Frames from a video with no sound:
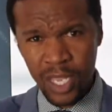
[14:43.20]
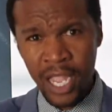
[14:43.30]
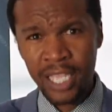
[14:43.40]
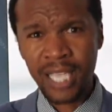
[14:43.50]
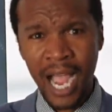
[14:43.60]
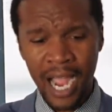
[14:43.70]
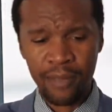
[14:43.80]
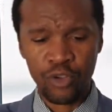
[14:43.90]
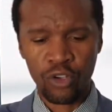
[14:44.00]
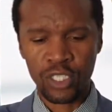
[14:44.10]
is high,
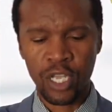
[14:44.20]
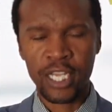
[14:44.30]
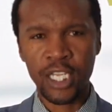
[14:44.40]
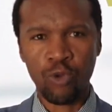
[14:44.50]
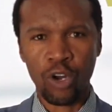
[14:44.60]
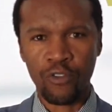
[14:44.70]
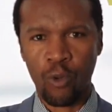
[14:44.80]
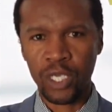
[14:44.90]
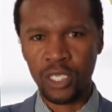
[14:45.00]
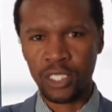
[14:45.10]
because here's one of the
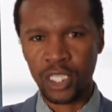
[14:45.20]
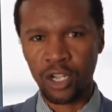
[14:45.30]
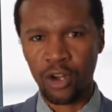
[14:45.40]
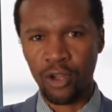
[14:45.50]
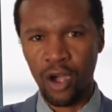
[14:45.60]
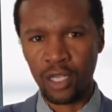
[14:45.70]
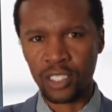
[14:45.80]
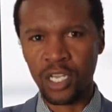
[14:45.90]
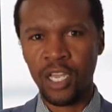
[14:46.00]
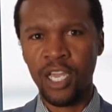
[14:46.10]
questions that they're going to ask
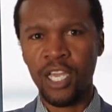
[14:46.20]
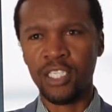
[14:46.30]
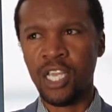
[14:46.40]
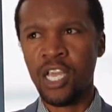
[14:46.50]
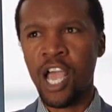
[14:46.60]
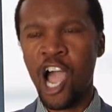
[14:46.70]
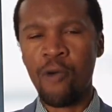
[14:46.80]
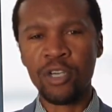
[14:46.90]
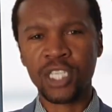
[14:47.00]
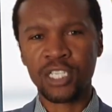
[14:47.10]
is, how
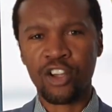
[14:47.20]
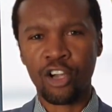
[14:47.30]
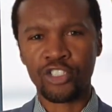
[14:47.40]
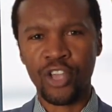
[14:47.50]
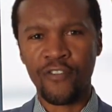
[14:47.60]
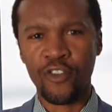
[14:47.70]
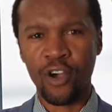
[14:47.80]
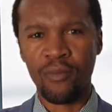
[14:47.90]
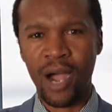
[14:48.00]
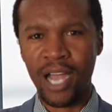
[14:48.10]
much does it cost to
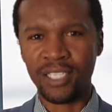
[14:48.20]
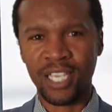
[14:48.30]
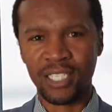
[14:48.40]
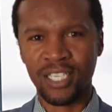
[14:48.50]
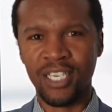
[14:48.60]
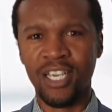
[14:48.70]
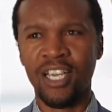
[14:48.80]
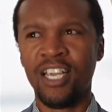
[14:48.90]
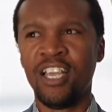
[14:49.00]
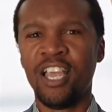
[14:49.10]
have my eyes tested?
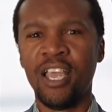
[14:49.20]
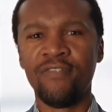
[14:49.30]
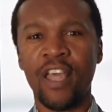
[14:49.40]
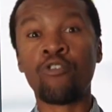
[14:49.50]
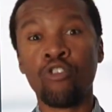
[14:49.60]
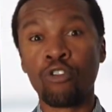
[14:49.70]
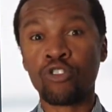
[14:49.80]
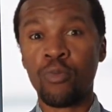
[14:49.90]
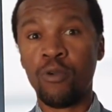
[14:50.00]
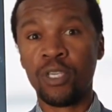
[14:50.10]
That could
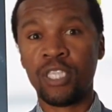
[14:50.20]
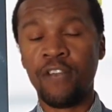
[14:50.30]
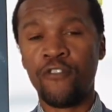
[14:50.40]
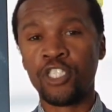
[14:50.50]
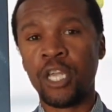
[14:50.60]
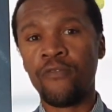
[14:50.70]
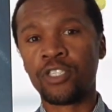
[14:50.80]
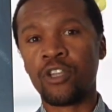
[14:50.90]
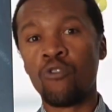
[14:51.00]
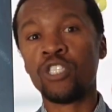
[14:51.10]
also be with that first-time
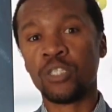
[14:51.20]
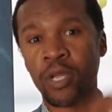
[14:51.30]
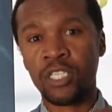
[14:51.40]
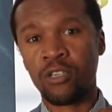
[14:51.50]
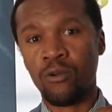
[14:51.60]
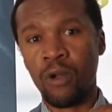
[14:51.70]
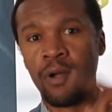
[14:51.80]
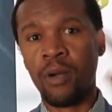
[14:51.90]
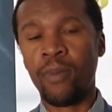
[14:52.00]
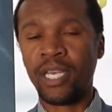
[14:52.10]
visitor who's a spectacle
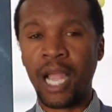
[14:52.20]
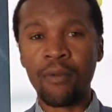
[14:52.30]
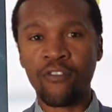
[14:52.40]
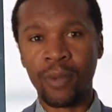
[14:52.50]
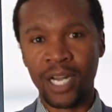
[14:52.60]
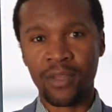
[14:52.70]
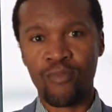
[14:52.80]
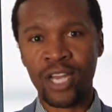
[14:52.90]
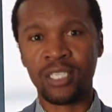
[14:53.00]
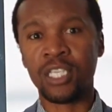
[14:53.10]
wearer but coming from another
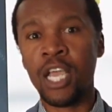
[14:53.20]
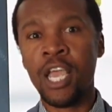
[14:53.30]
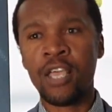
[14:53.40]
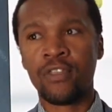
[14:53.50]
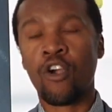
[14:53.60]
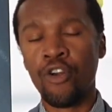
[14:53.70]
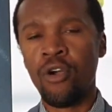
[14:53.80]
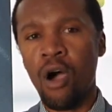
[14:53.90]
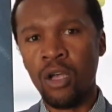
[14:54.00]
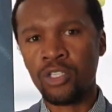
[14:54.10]
practice. They're going
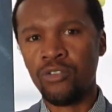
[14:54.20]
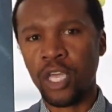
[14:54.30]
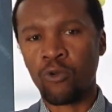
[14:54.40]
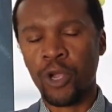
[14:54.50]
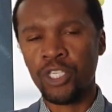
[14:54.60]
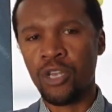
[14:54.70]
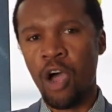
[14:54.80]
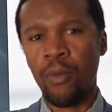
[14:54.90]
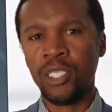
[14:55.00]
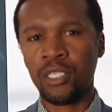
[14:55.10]
to ask you that question, how
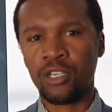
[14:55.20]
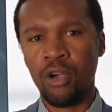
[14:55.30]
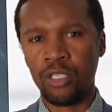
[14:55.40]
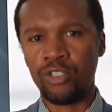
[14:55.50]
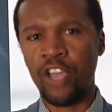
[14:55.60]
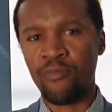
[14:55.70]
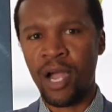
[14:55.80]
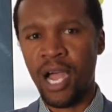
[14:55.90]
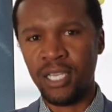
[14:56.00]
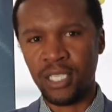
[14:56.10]
much does it cost to have my
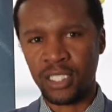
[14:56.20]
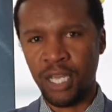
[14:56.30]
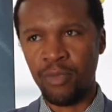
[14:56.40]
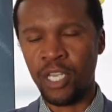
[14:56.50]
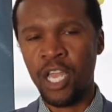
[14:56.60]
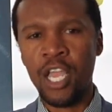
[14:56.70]
eyes examined?